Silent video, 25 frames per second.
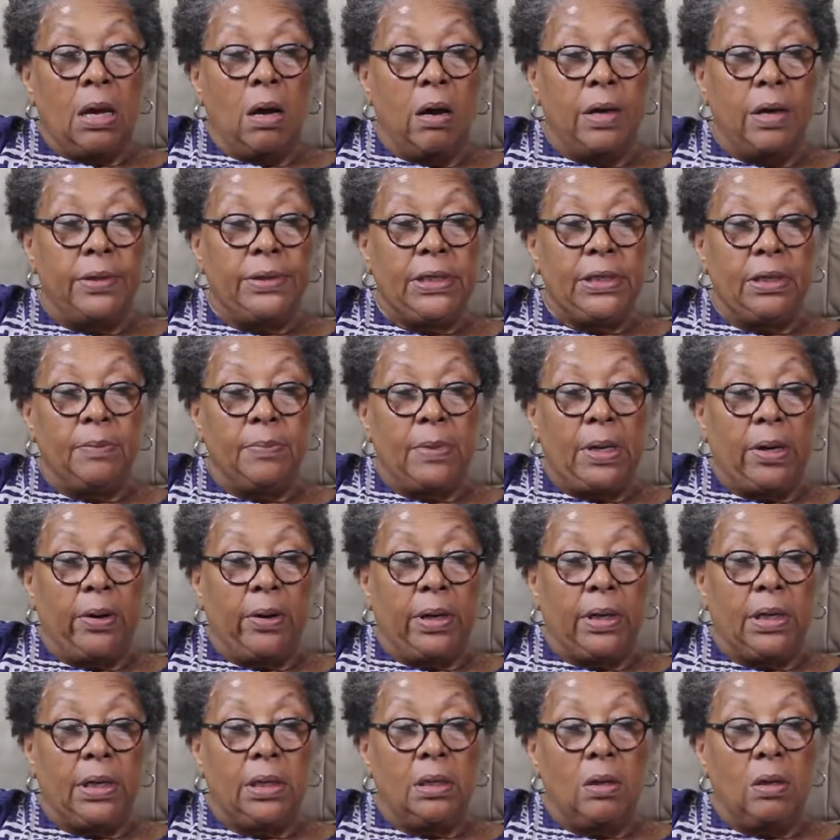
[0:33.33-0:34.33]
on the
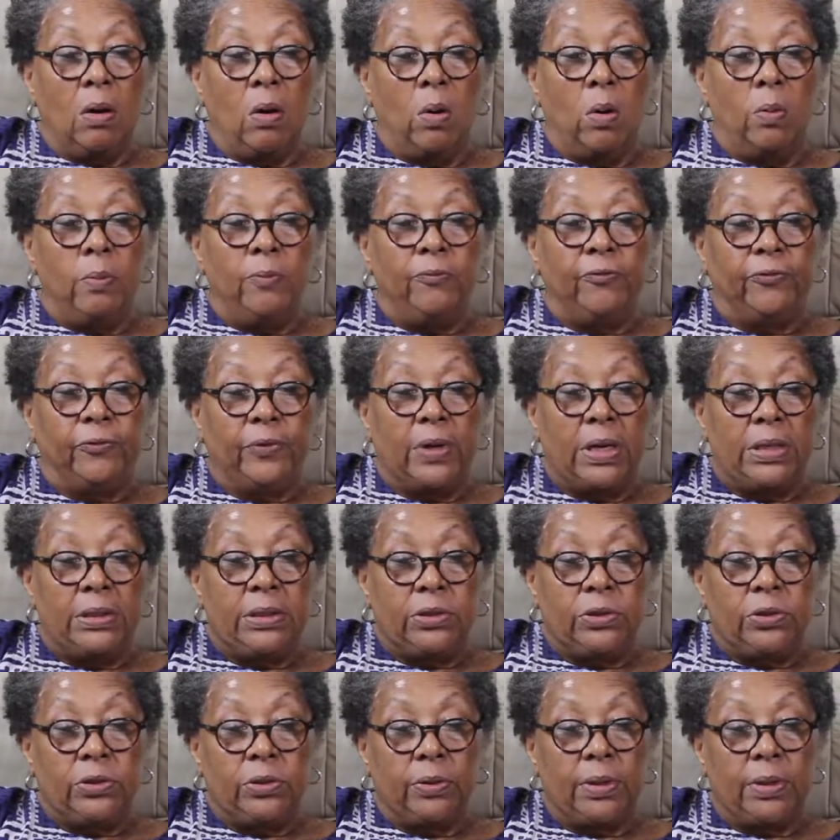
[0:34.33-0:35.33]
American home
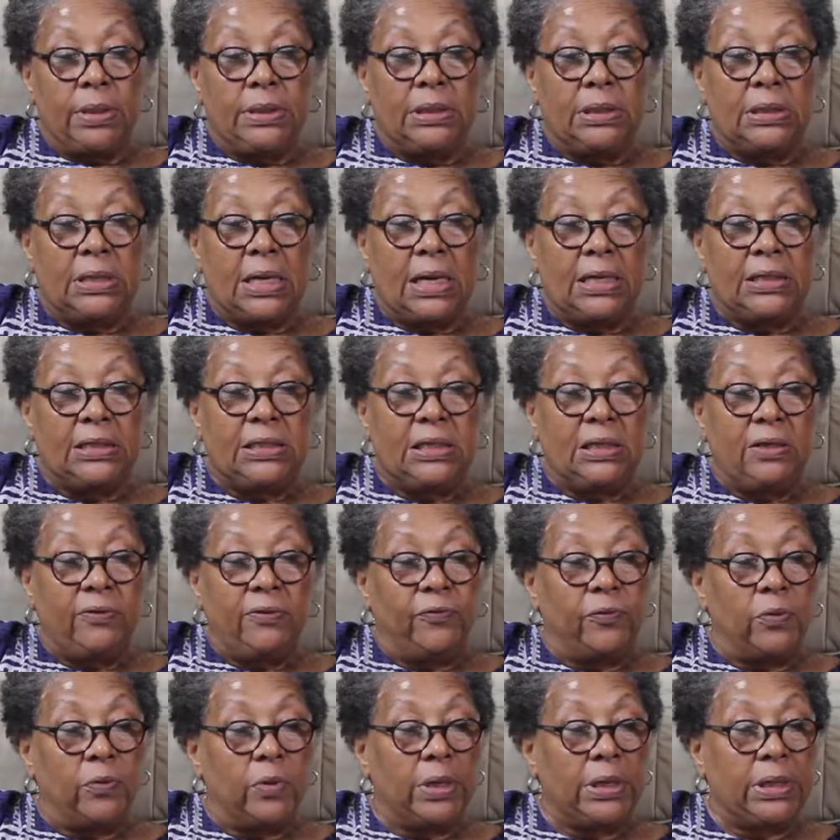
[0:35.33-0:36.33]
front during the
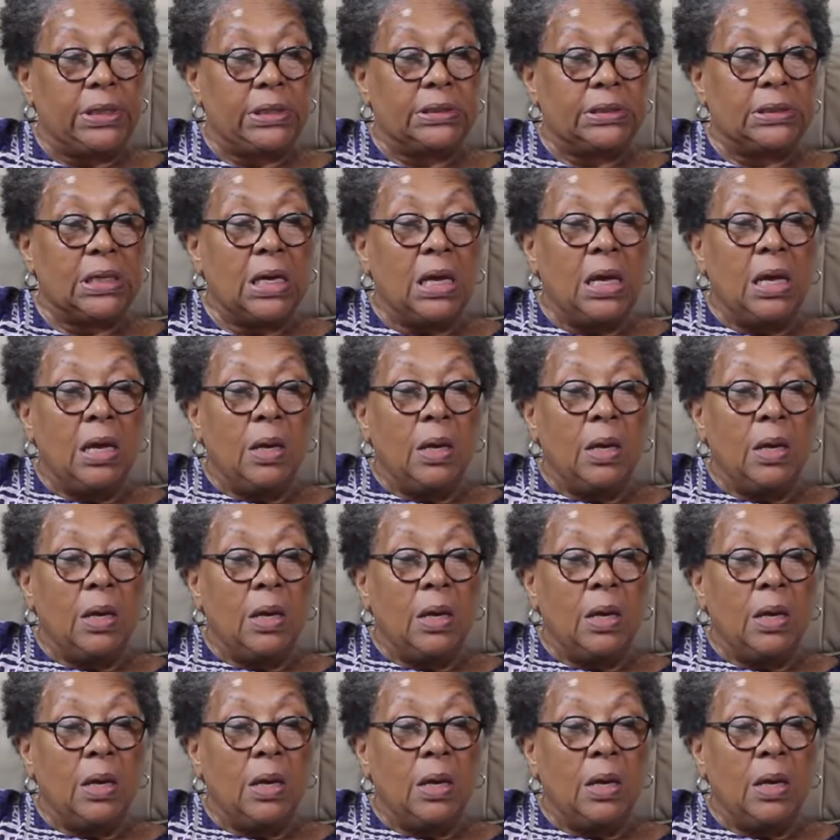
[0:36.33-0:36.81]
1940s